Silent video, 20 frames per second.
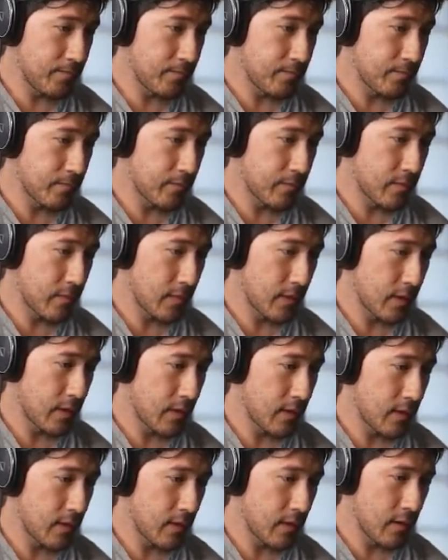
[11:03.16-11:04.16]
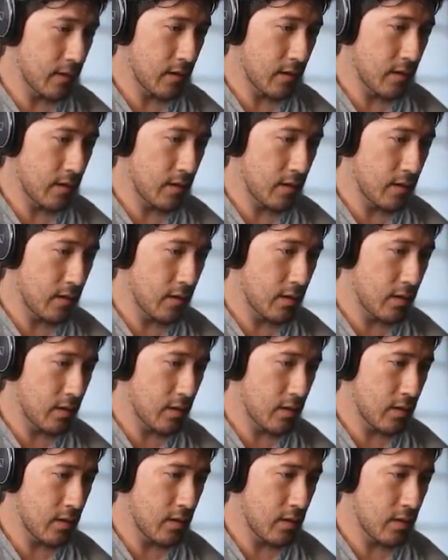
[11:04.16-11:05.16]

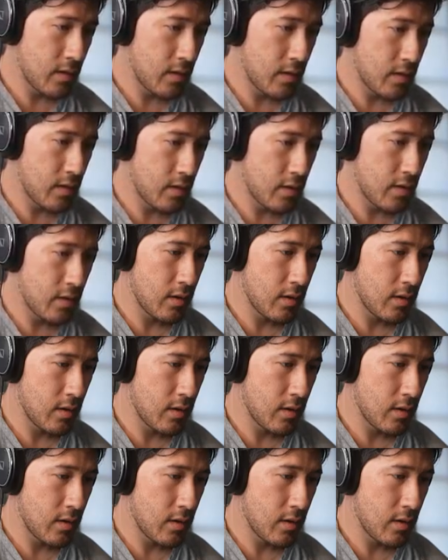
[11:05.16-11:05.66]
[no speech]